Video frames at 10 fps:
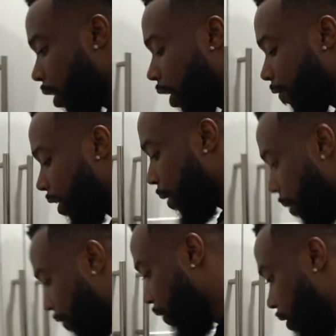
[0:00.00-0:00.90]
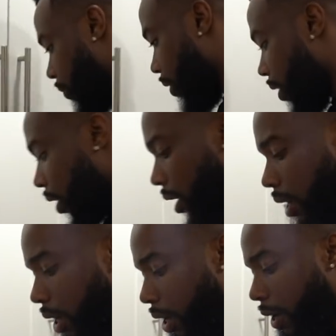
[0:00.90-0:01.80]
if not my favorite.
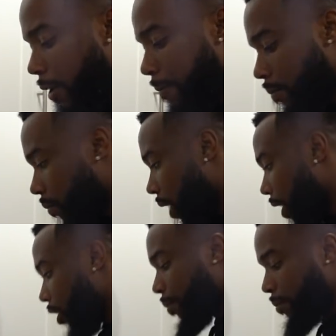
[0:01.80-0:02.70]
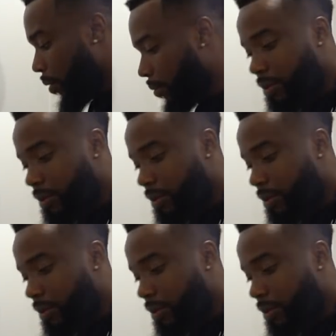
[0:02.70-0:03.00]
Um, I don't promote the